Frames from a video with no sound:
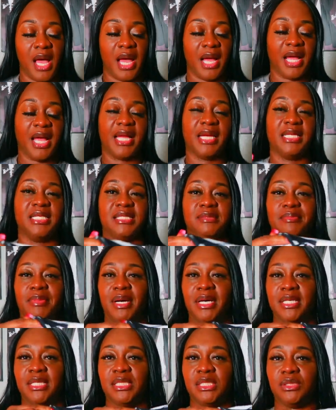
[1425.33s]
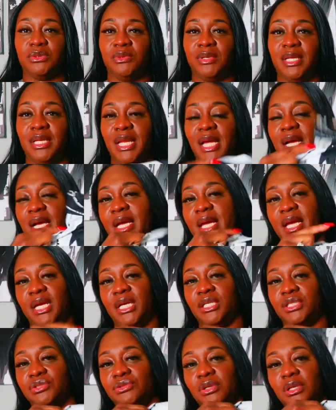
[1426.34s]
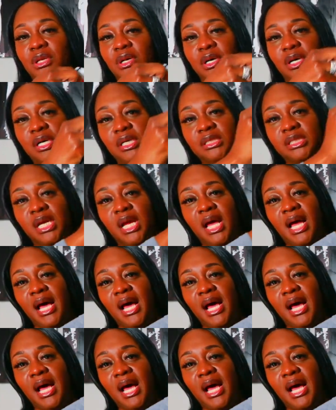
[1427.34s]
I got this bodysuit in like an extra large.